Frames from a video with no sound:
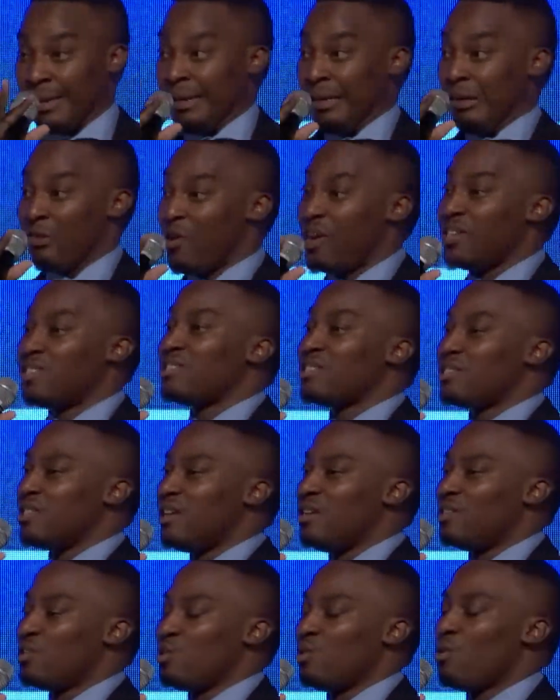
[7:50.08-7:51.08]
racist in
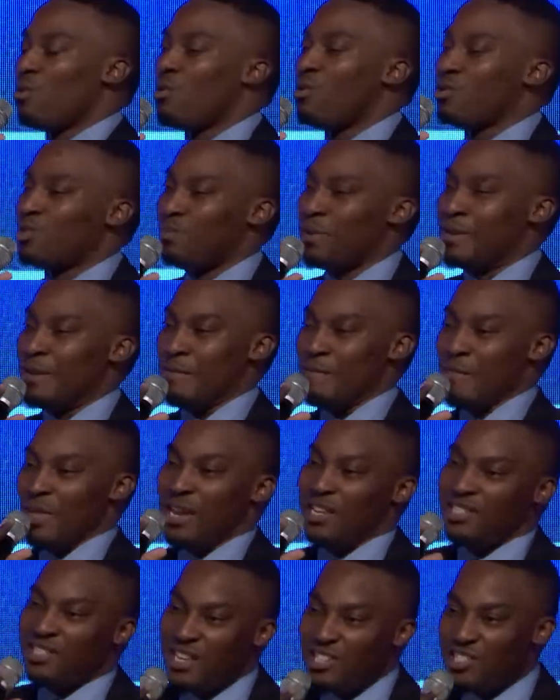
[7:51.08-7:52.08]
its laws, but
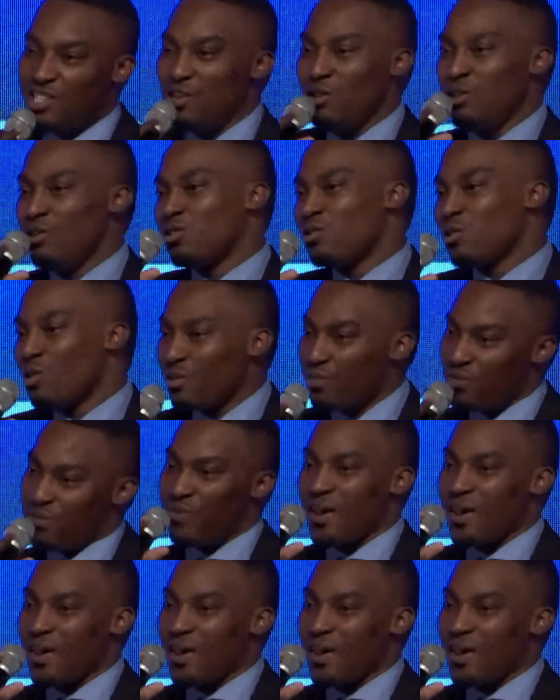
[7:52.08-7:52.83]
essentially you sort of